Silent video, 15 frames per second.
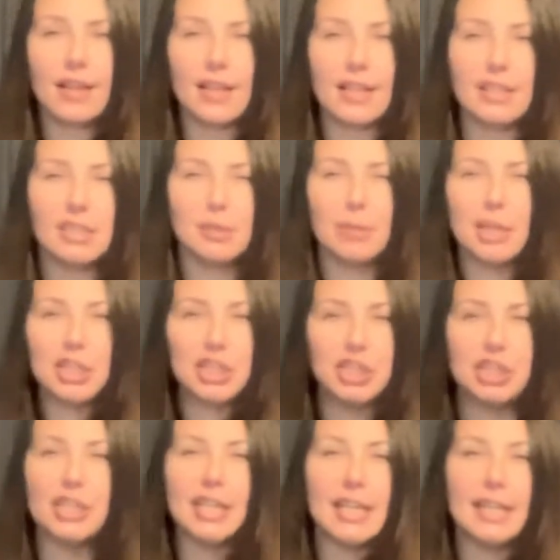and
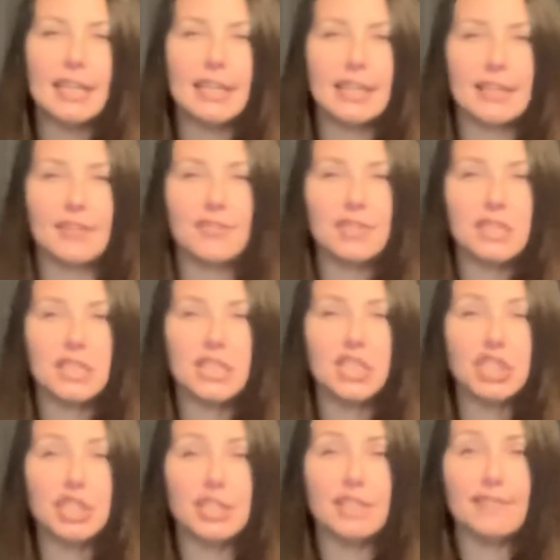especially anything vintage
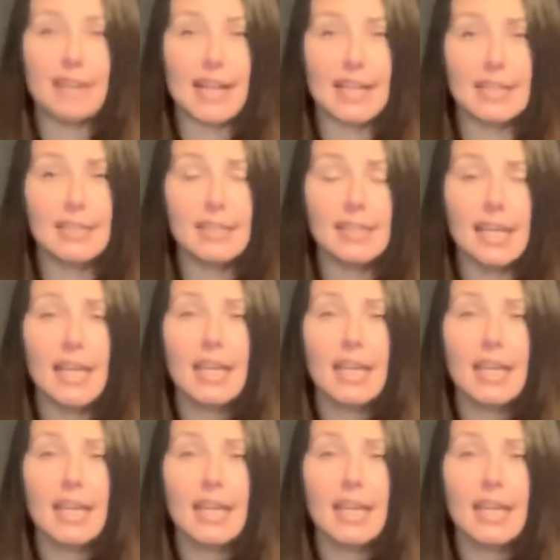Levi's